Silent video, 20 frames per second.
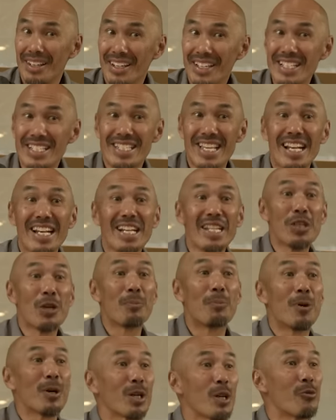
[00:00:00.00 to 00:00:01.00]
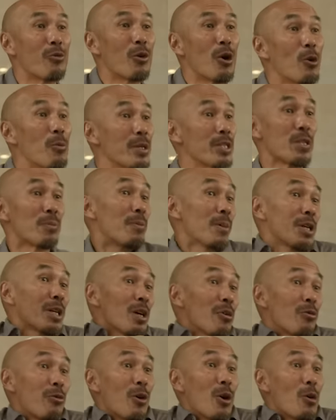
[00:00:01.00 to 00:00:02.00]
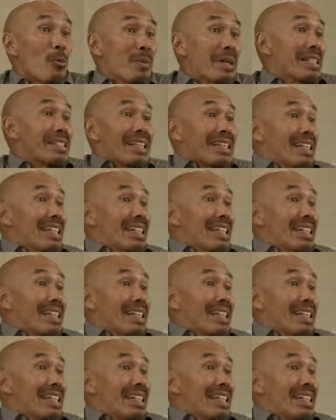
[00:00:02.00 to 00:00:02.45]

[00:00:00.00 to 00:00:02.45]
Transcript: He said in the book of Romans, the book of Romans